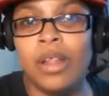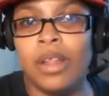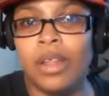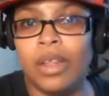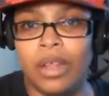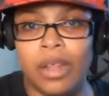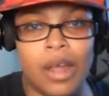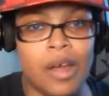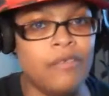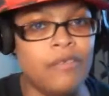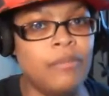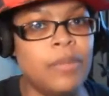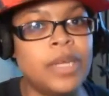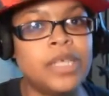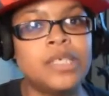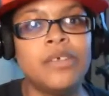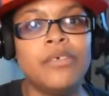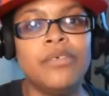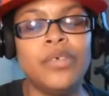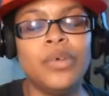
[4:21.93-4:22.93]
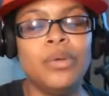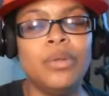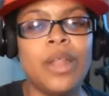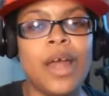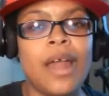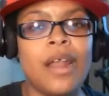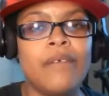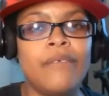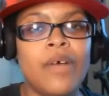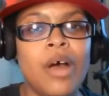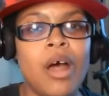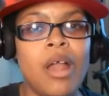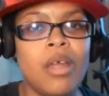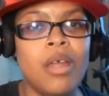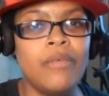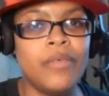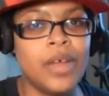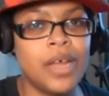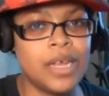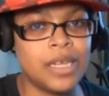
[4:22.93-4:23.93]
Love makes a fool out of all
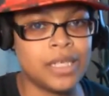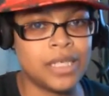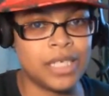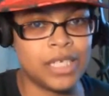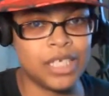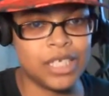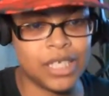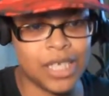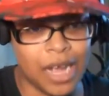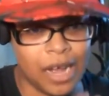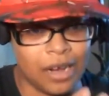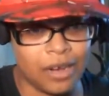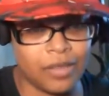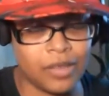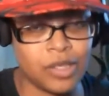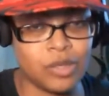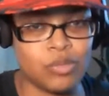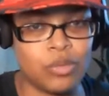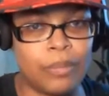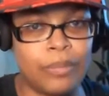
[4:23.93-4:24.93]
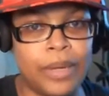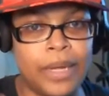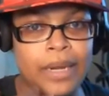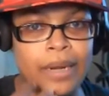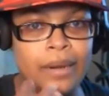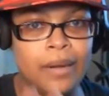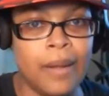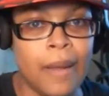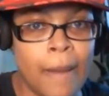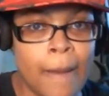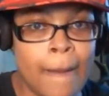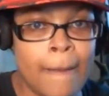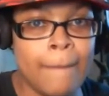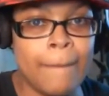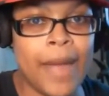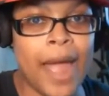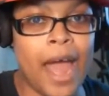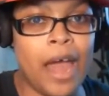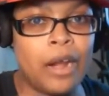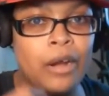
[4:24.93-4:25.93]
of us, and it's kind of this repeated
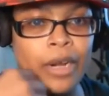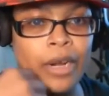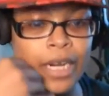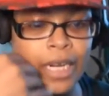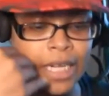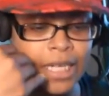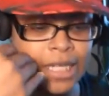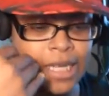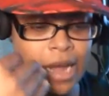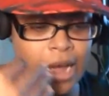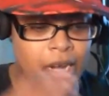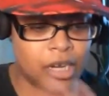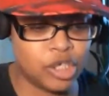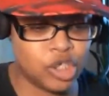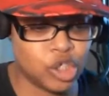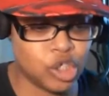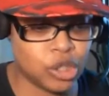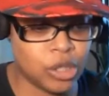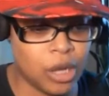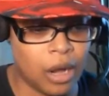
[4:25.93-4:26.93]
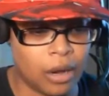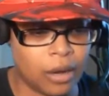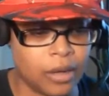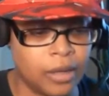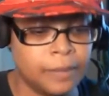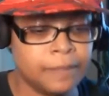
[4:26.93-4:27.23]
pattern. And he's kind of stuck